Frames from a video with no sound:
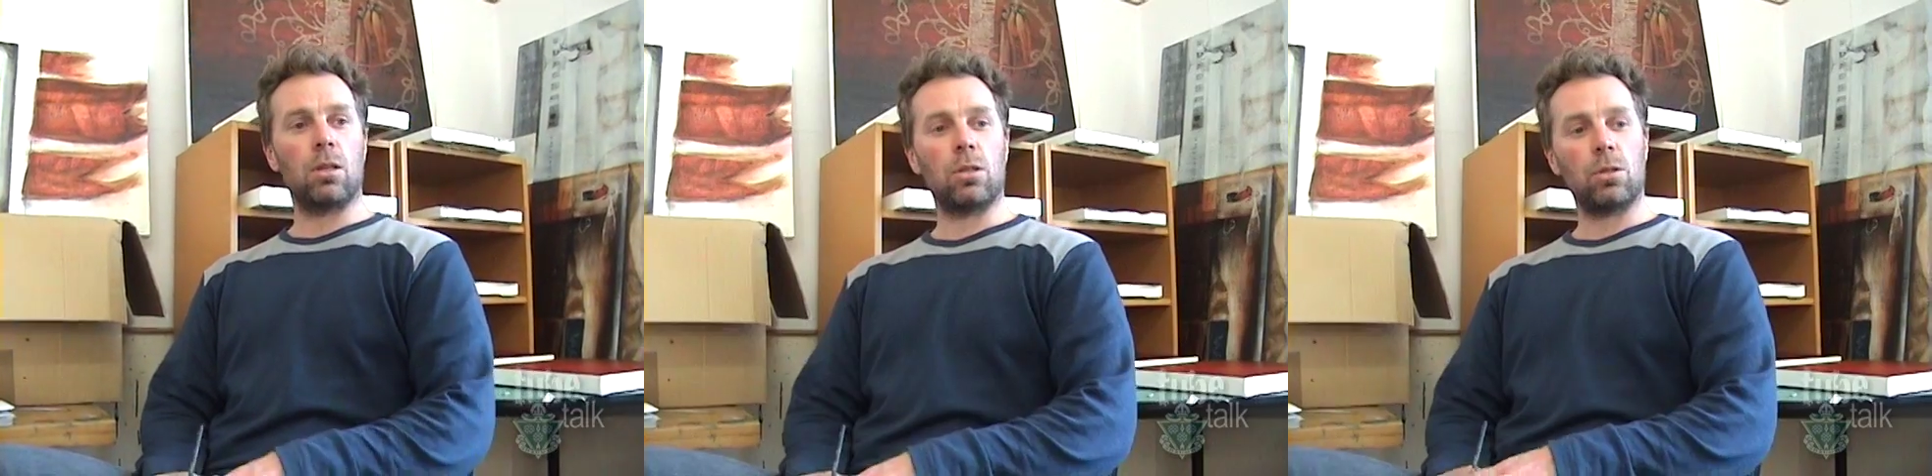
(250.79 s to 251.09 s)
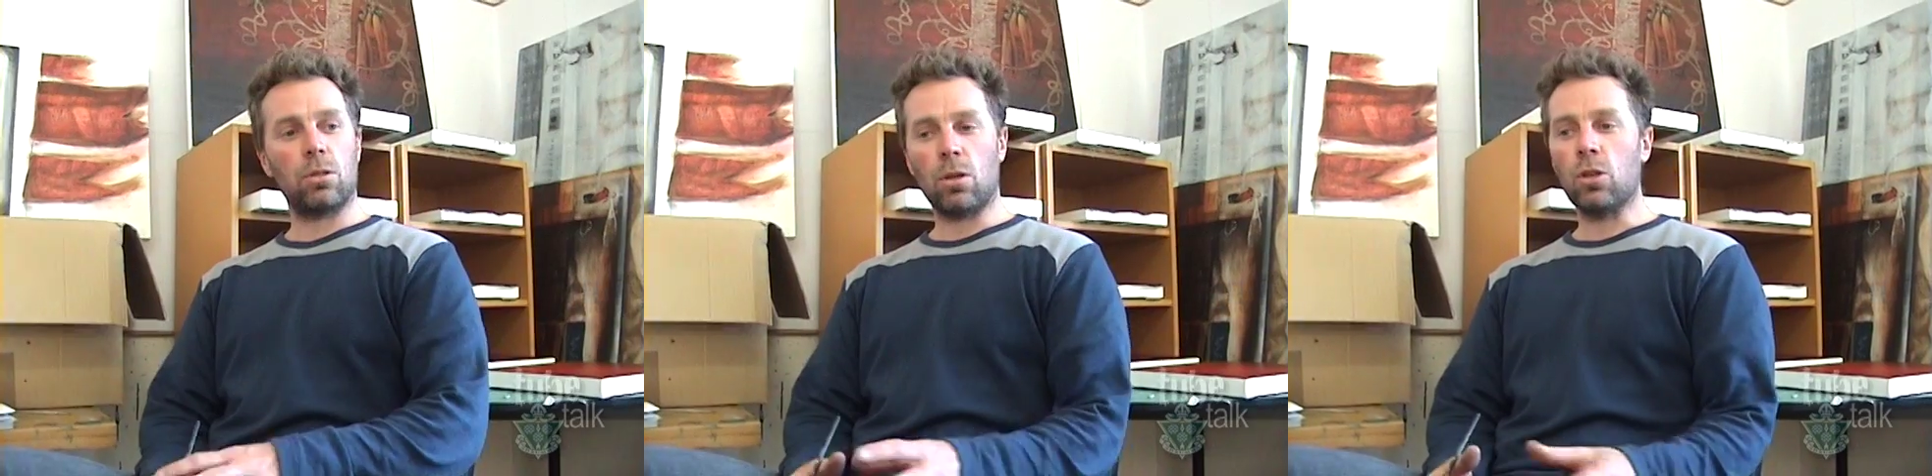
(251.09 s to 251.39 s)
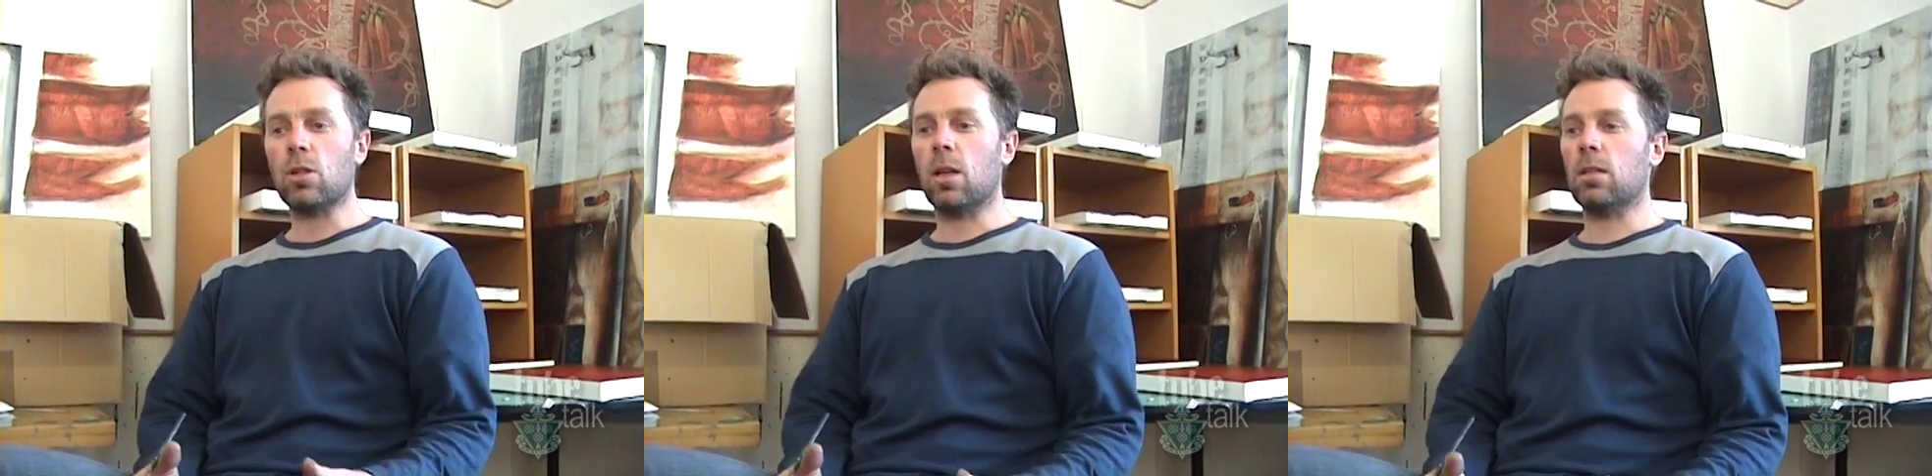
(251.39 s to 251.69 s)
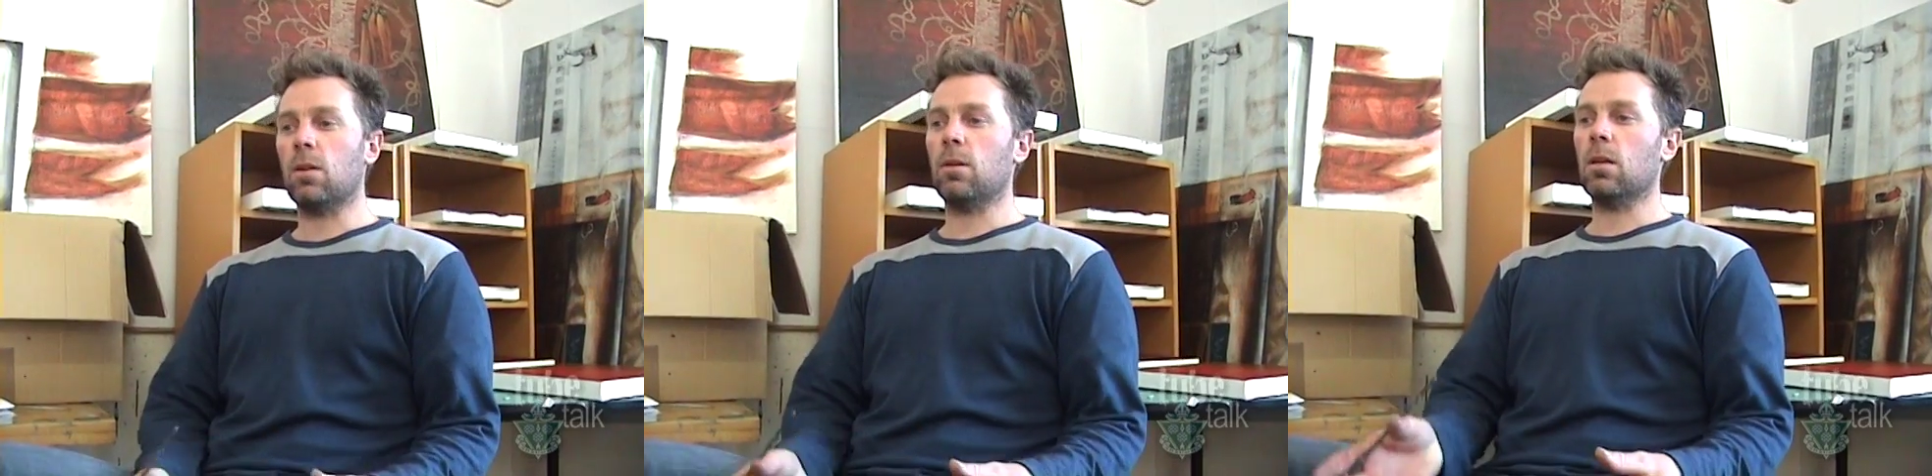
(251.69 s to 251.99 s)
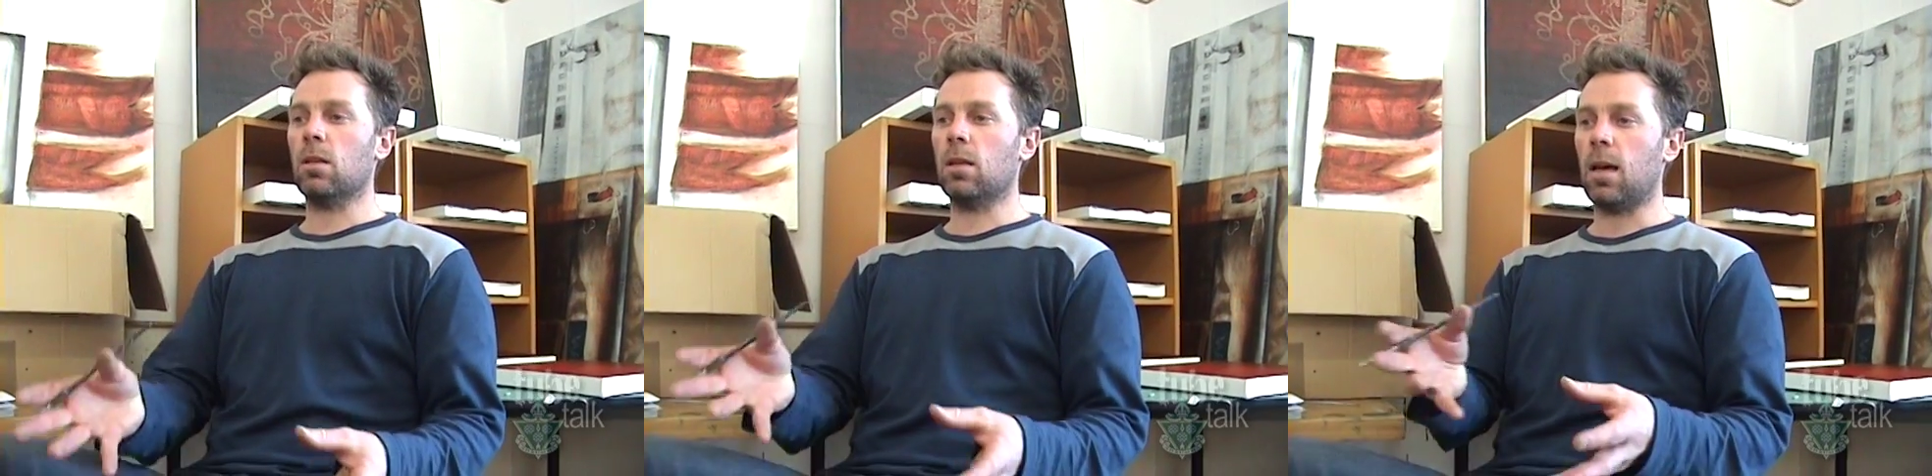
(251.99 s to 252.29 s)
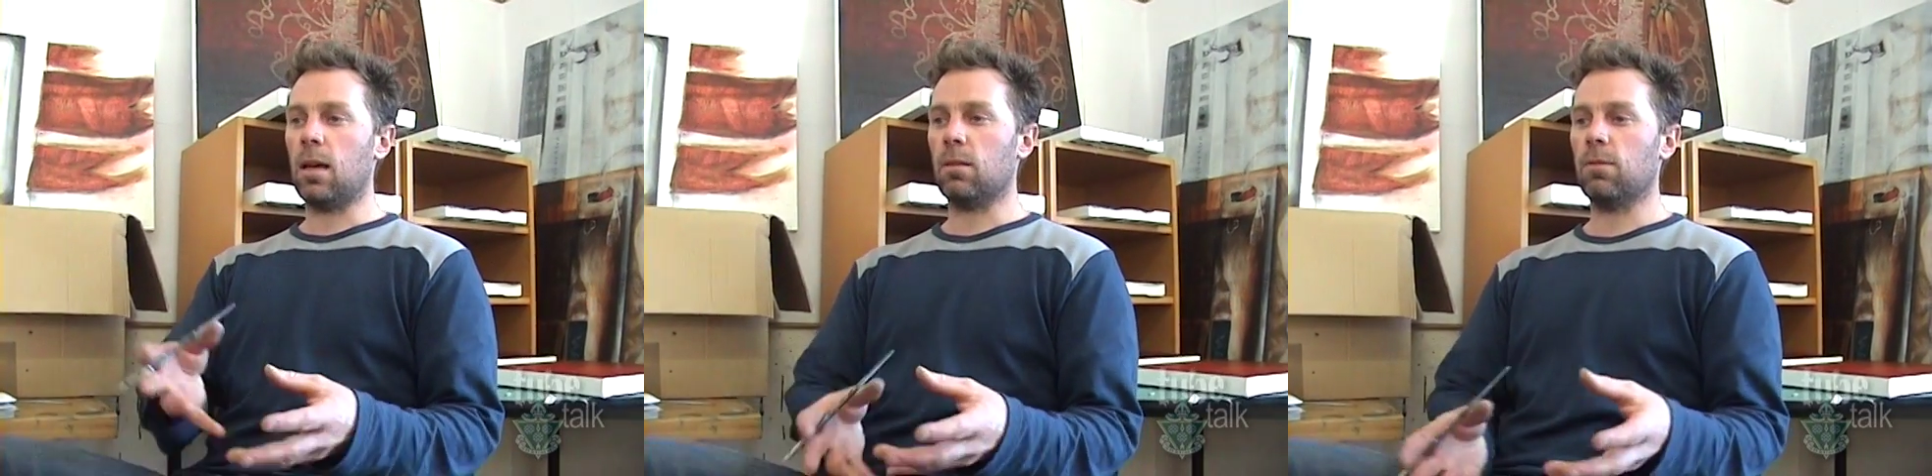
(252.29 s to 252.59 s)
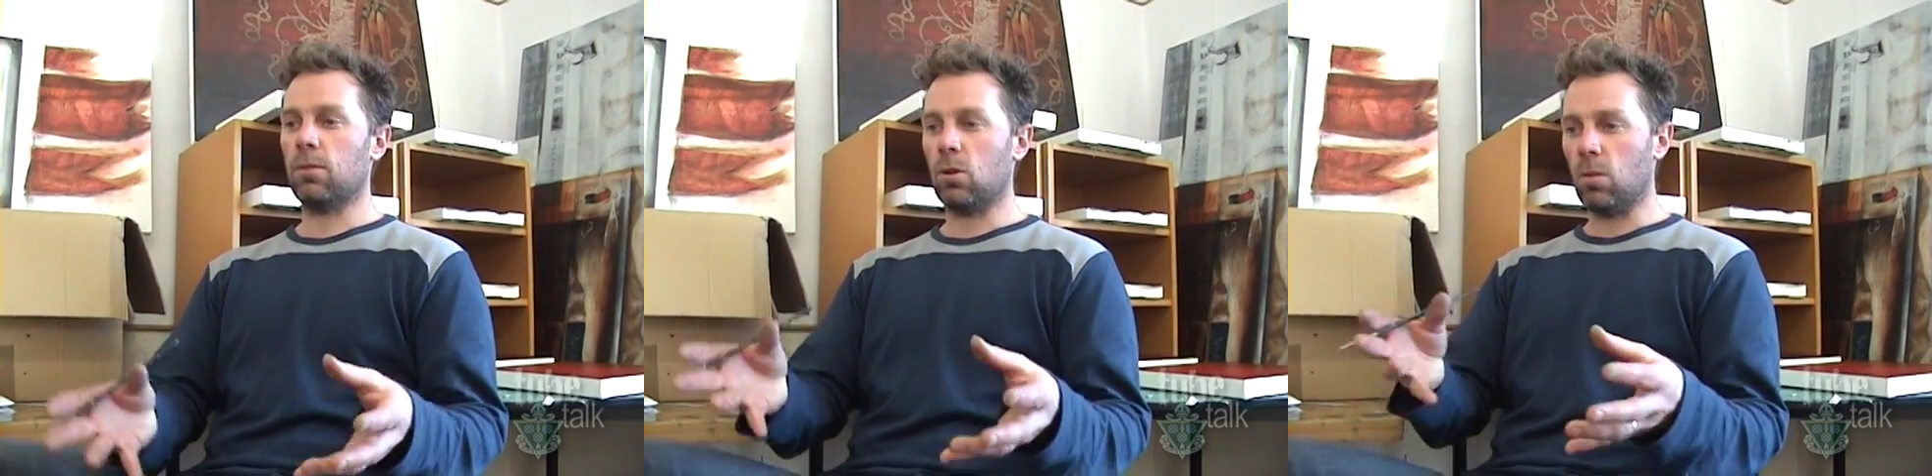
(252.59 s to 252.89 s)
the social activity and the art
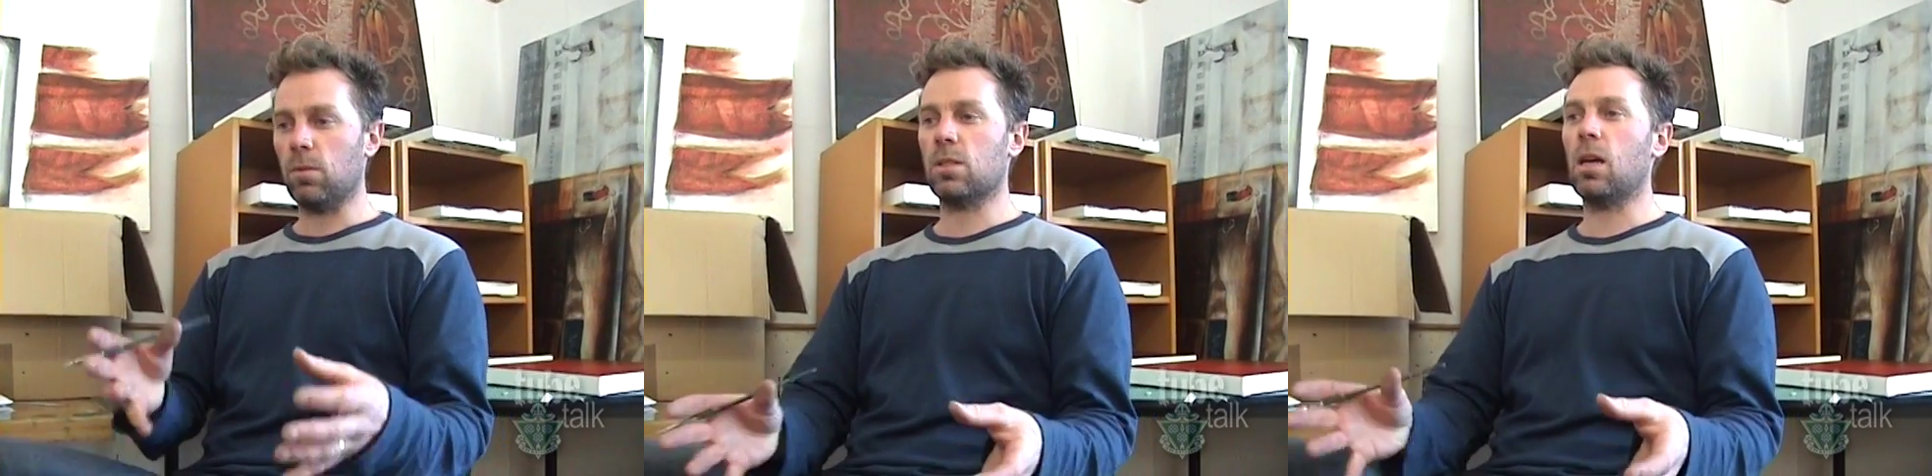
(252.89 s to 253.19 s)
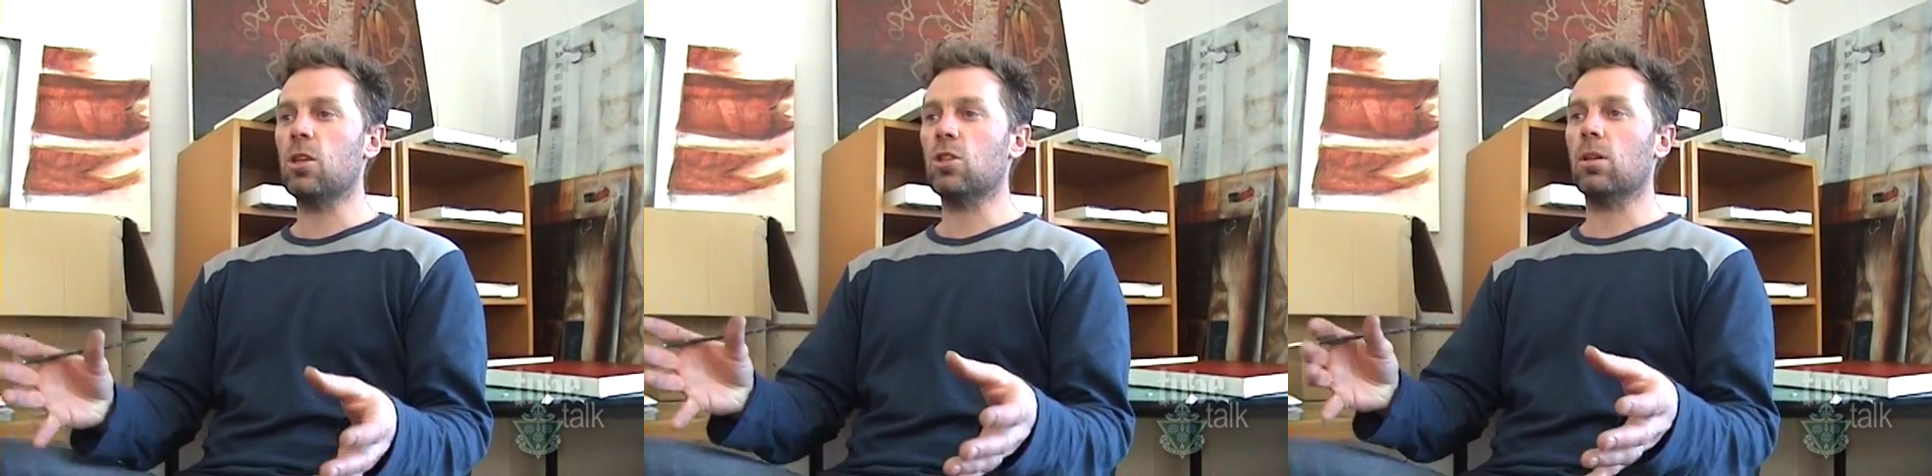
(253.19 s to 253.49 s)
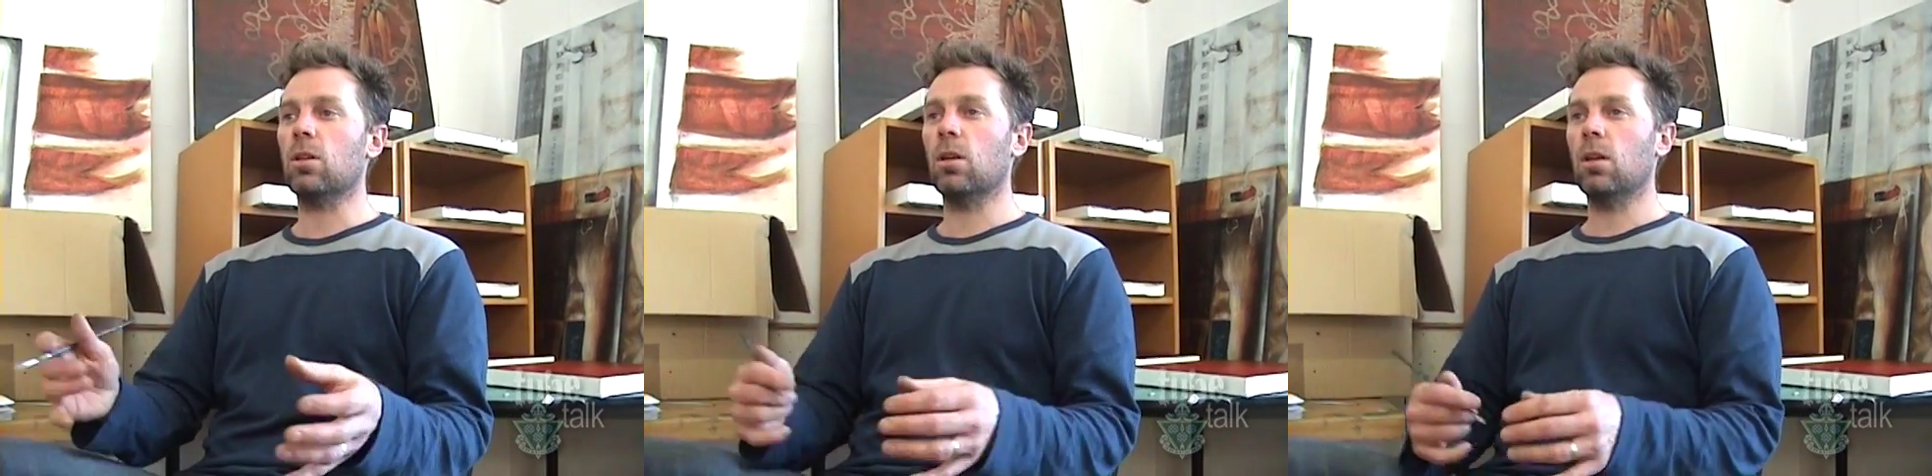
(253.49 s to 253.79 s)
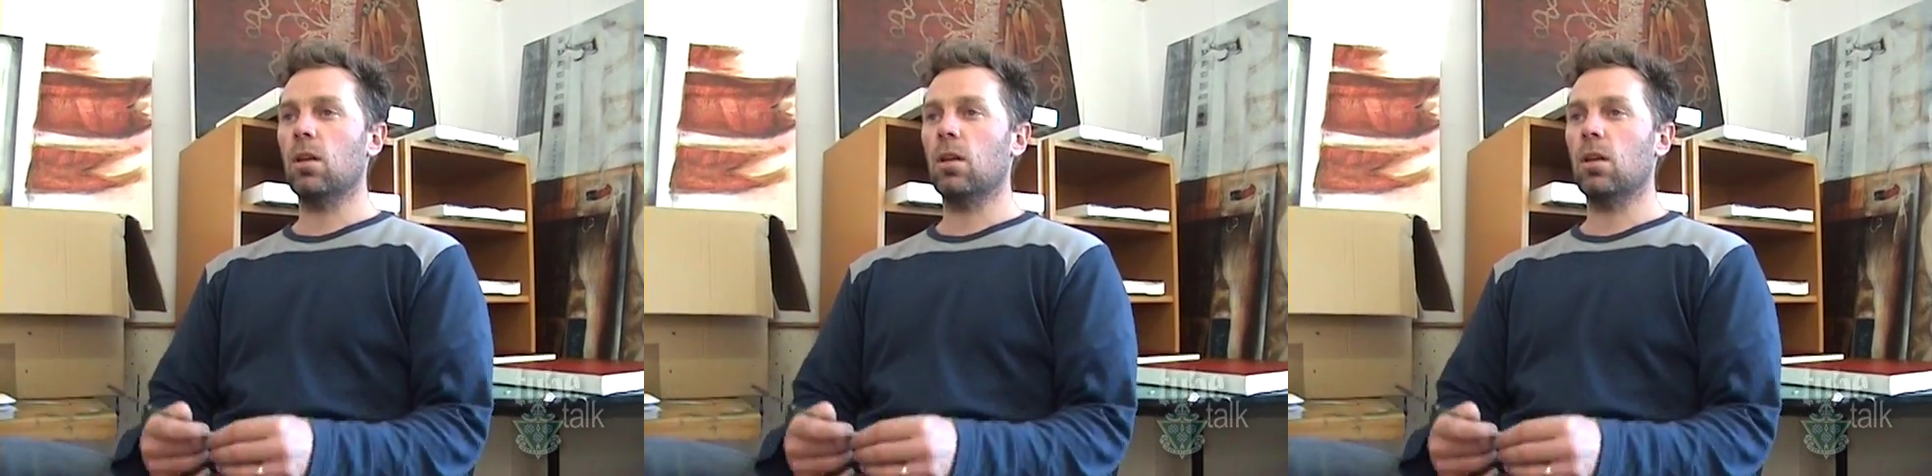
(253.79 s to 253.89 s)
of conversation.